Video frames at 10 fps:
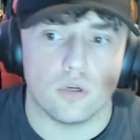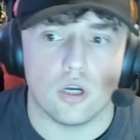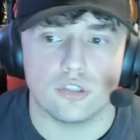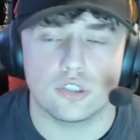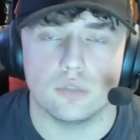it would
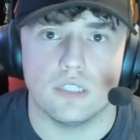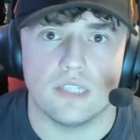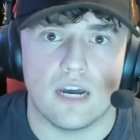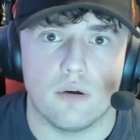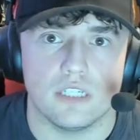also
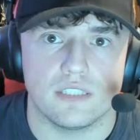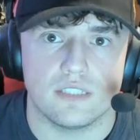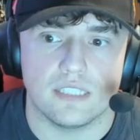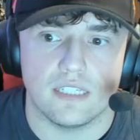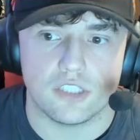allow us
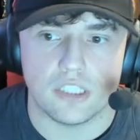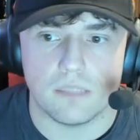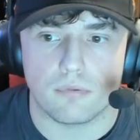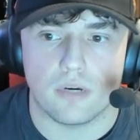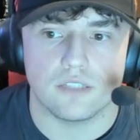to get a
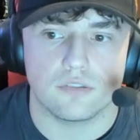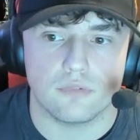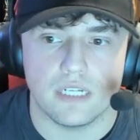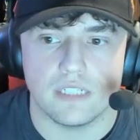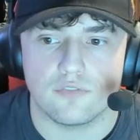cheap price
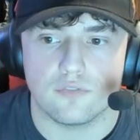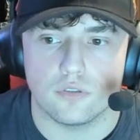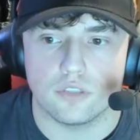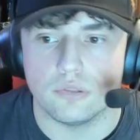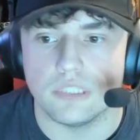range
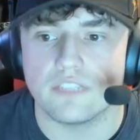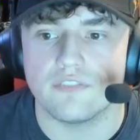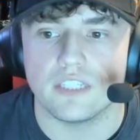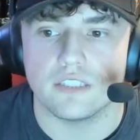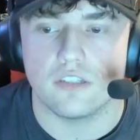for unique
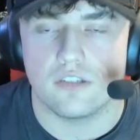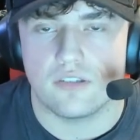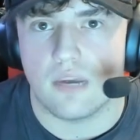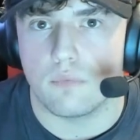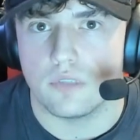figures
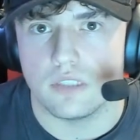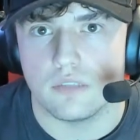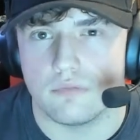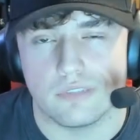that wouldn't